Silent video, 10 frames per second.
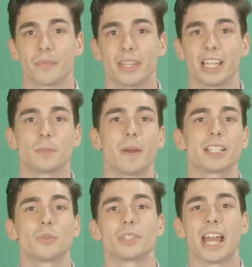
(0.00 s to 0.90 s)

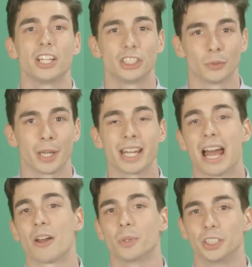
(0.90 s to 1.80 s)
Expected retention rate and
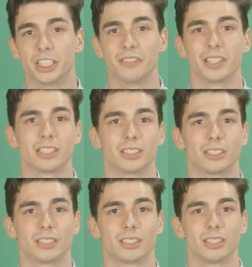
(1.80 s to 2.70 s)
how to achieve it.
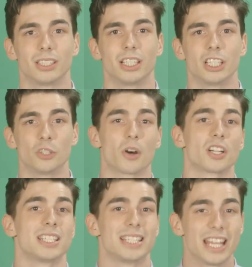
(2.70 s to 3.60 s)
Your
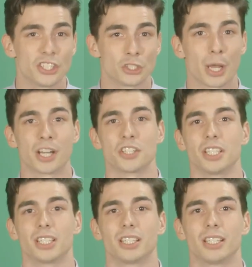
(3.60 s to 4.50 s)
monetization
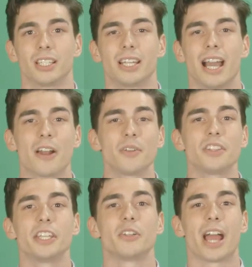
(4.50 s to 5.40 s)
strategy. How do you
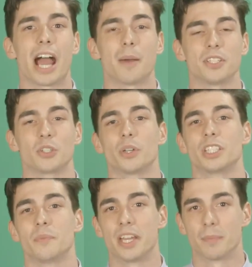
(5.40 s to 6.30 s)
think your app is going
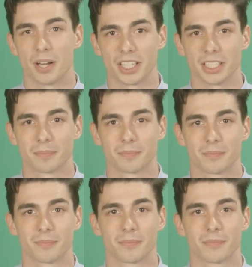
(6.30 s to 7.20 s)
to make money?
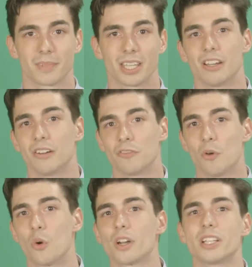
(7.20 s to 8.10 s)

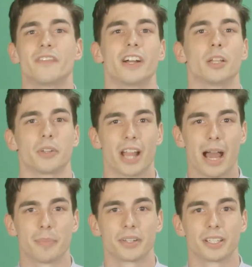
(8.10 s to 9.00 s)
4. Develop your
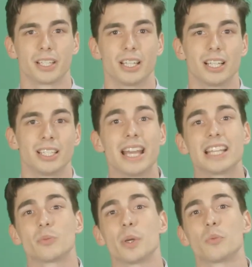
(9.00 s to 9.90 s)
app.
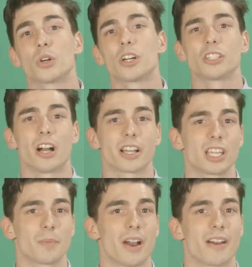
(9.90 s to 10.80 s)
Yes, we were
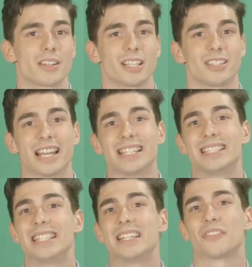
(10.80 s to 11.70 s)
talking about how to sell an
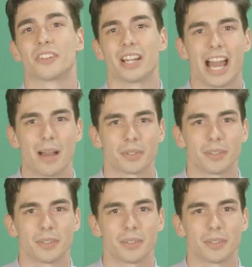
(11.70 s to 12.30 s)
idea for an app.